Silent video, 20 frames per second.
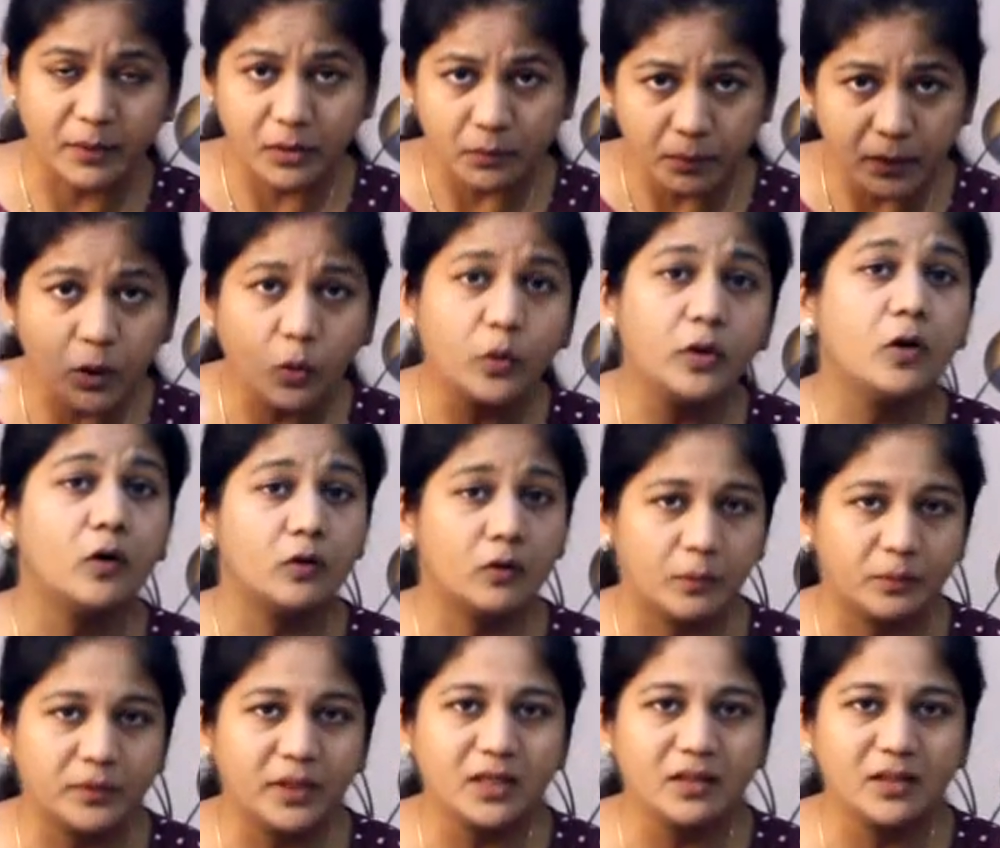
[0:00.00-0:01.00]
below your
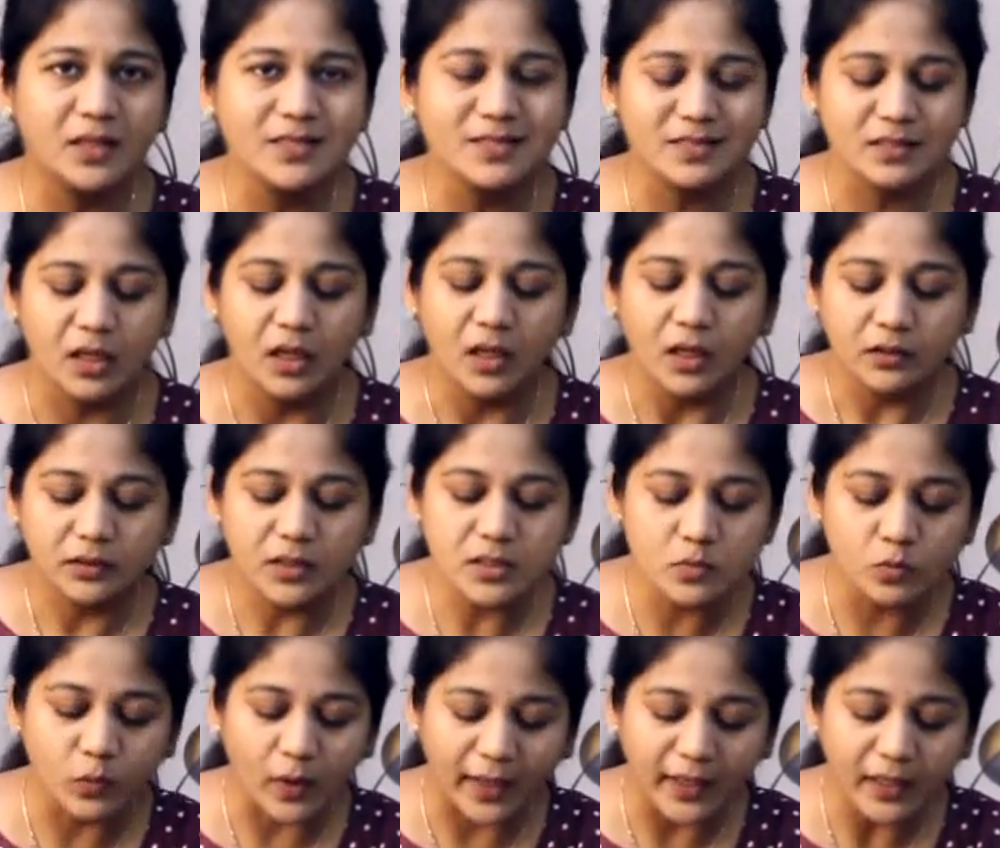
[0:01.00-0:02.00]
optic disc,
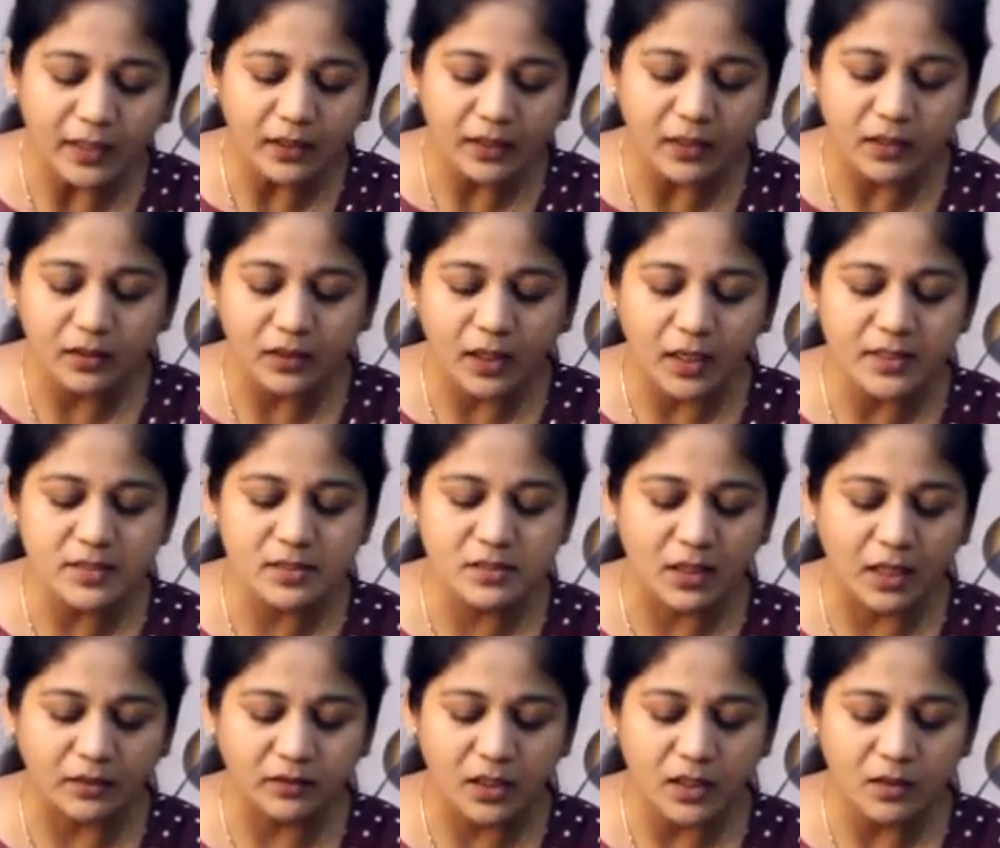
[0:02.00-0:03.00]
this white area is
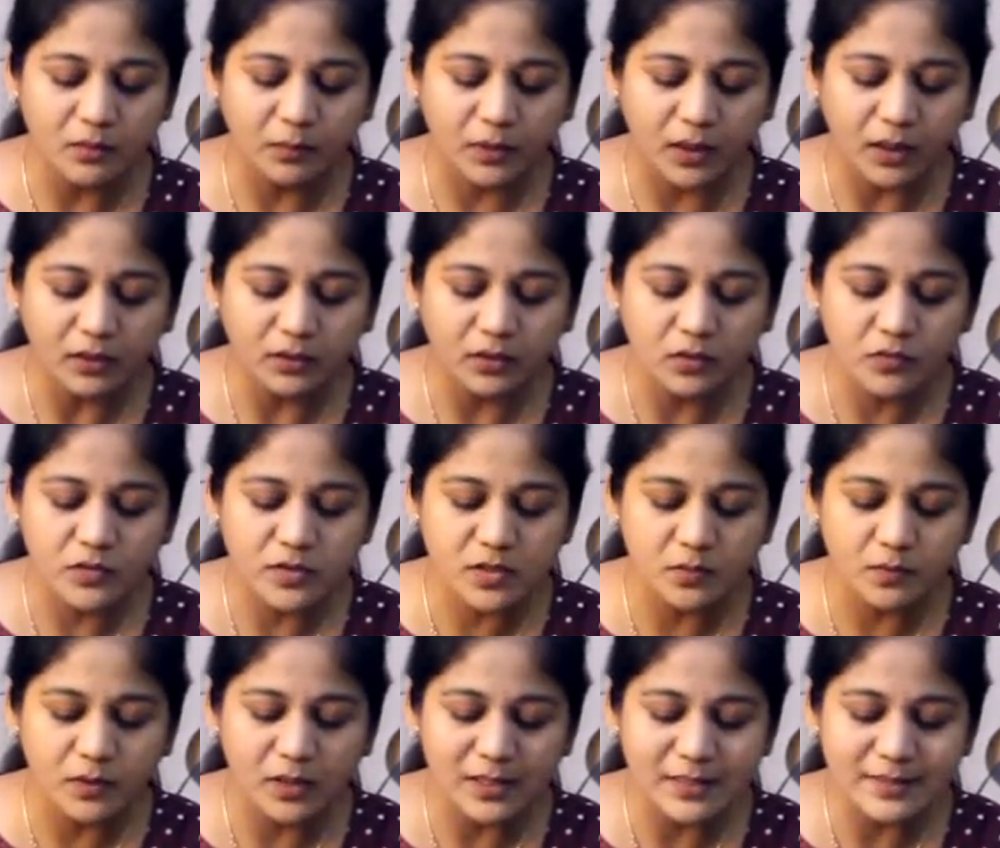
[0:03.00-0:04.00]
nothing but the
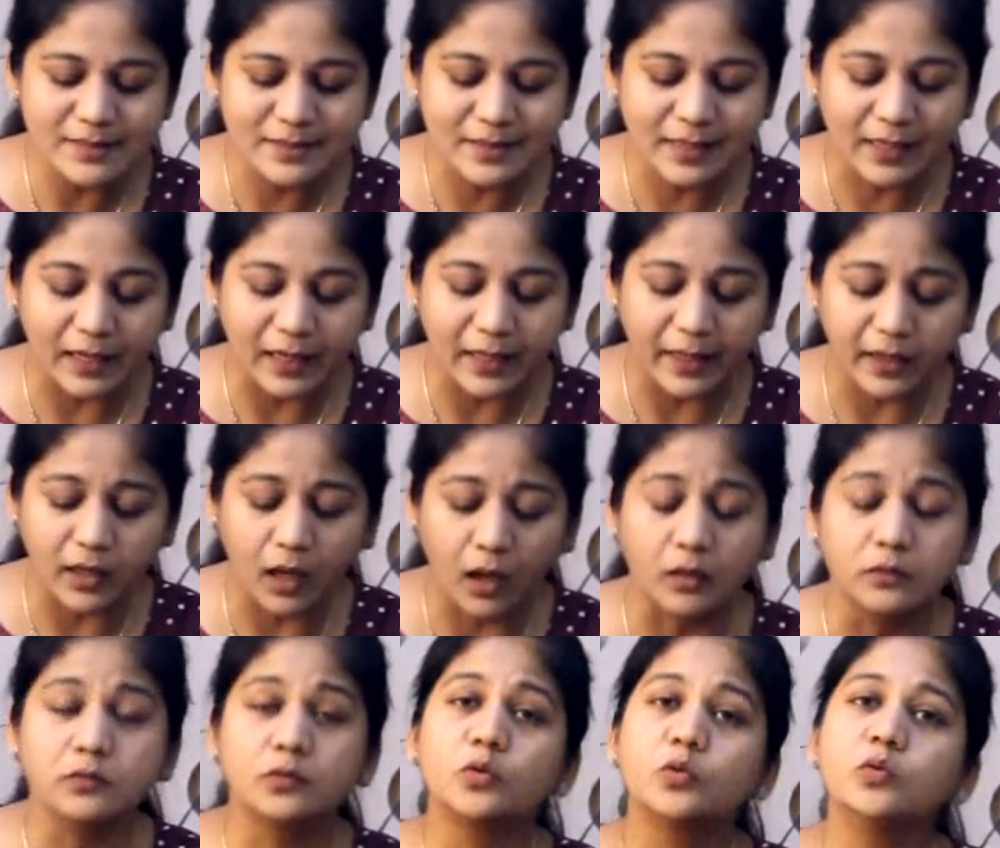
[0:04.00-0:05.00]
visible
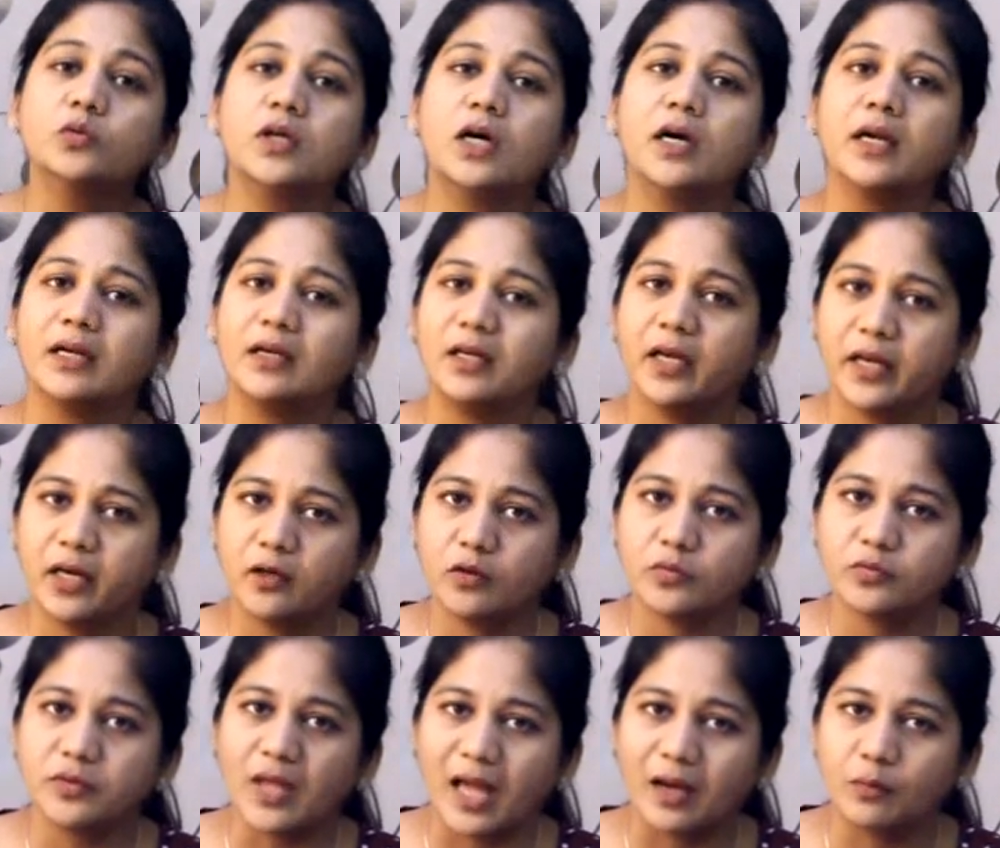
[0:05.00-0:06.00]
sclera through the indirect
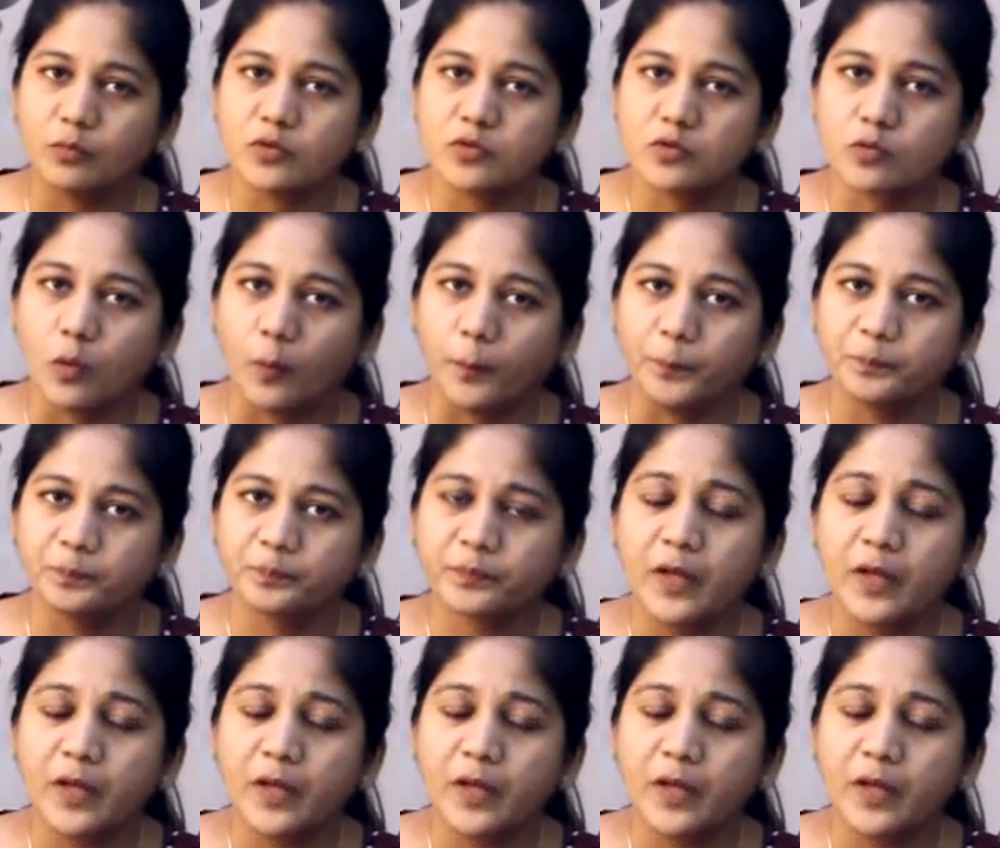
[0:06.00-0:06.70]
ophthalmoscope.